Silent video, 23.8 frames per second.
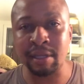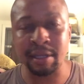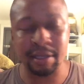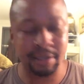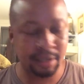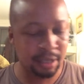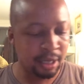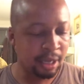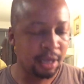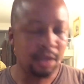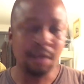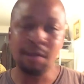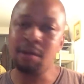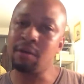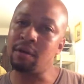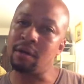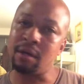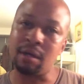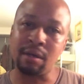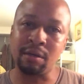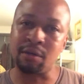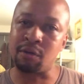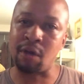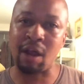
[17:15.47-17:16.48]
and
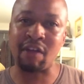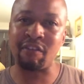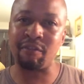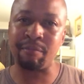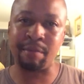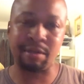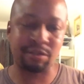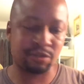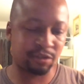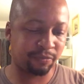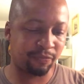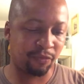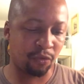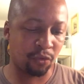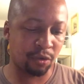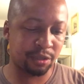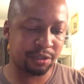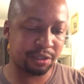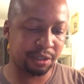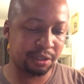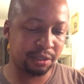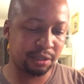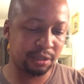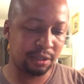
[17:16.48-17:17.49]
gravimetric
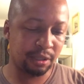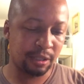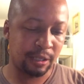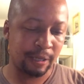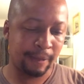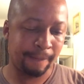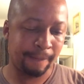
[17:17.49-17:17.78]
forces.